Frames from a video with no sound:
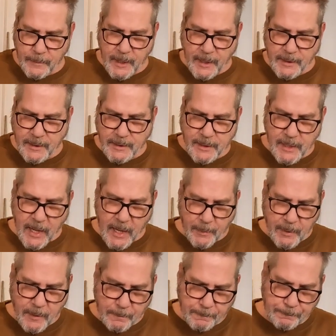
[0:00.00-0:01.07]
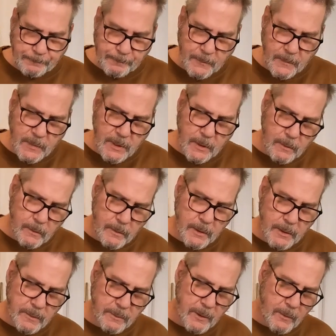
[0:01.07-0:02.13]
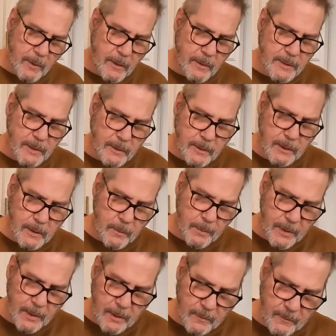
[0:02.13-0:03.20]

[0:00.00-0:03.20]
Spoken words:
that doesn't happen. So this requires a little bit